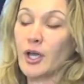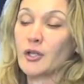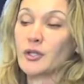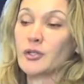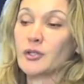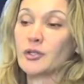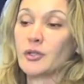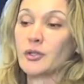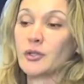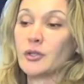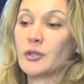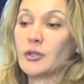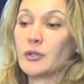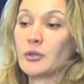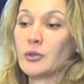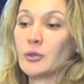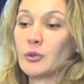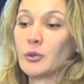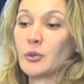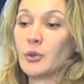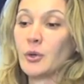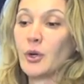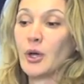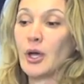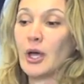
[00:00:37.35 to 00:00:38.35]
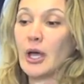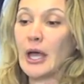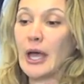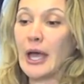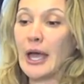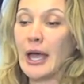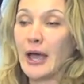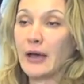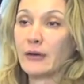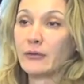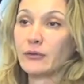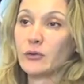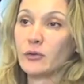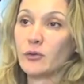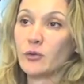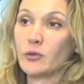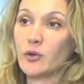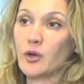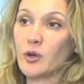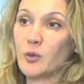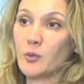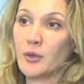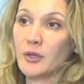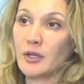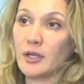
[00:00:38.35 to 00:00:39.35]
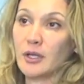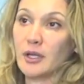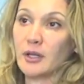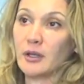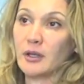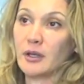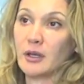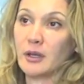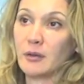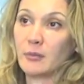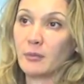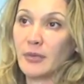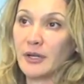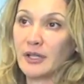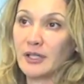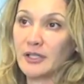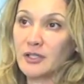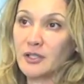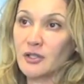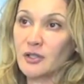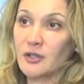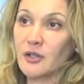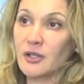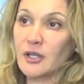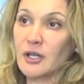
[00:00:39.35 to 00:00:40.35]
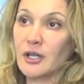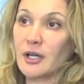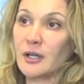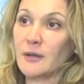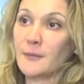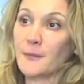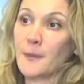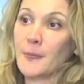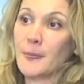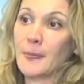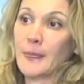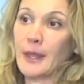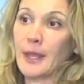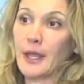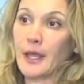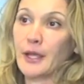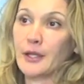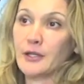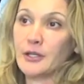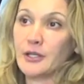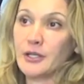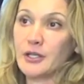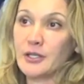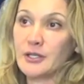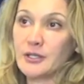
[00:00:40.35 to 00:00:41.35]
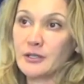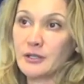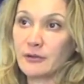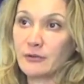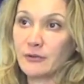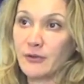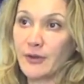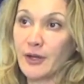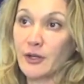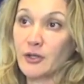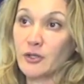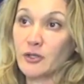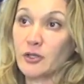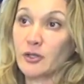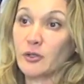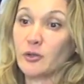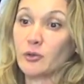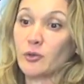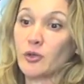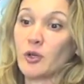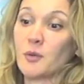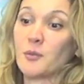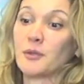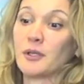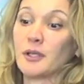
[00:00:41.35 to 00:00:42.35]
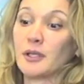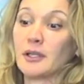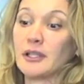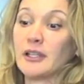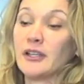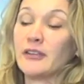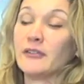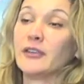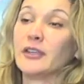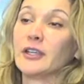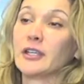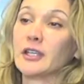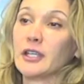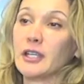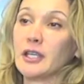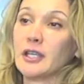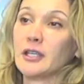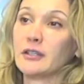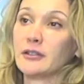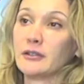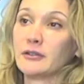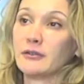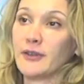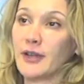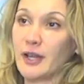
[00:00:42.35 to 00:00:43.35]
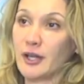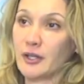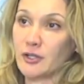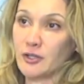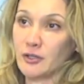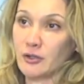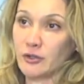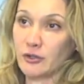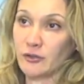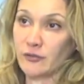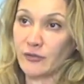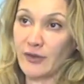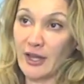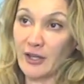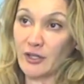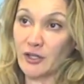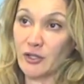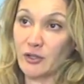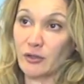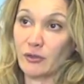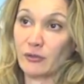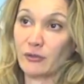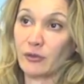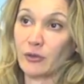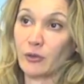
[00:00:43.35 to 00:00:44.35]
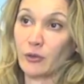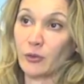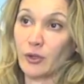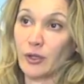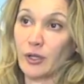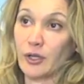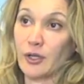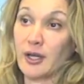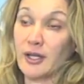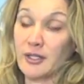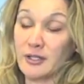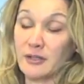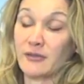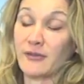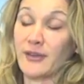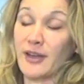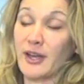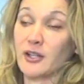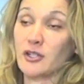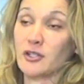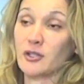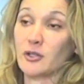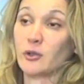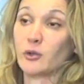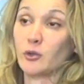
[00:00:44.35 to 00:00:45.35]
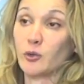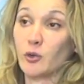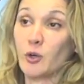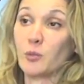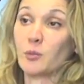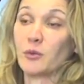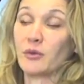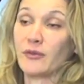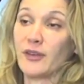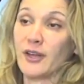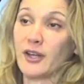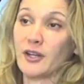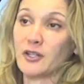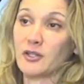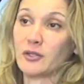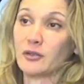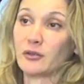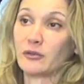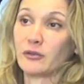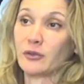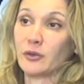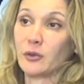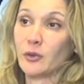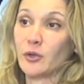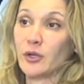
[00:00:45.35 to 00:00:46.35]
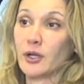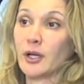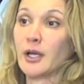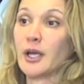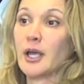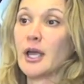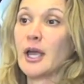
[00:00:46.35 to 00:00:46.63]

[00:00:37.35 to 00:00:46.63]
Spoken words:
So you have normally bacteria and yeast infection normally living in the vaginal flora as a normal vaginal flora.